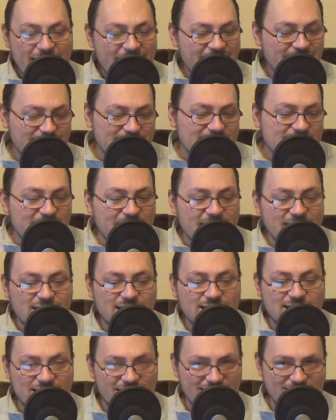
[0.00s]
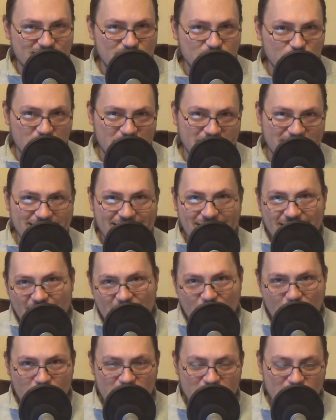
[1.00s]
and the side that comes with
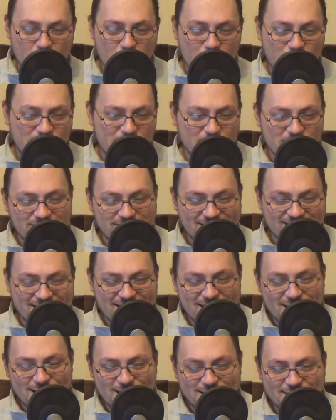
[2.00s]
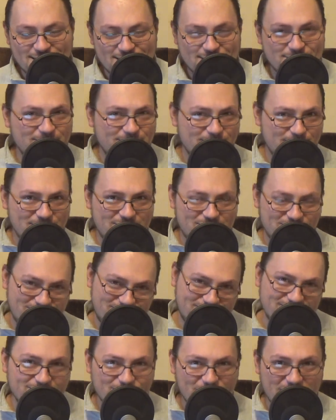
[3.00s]
helicopter signs, which,
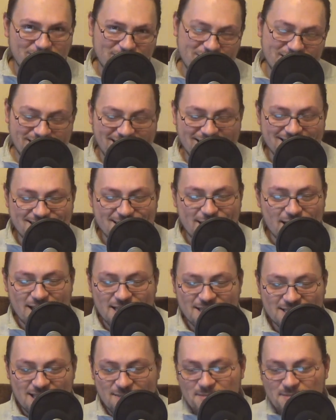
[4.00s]
quite frankly, is nice.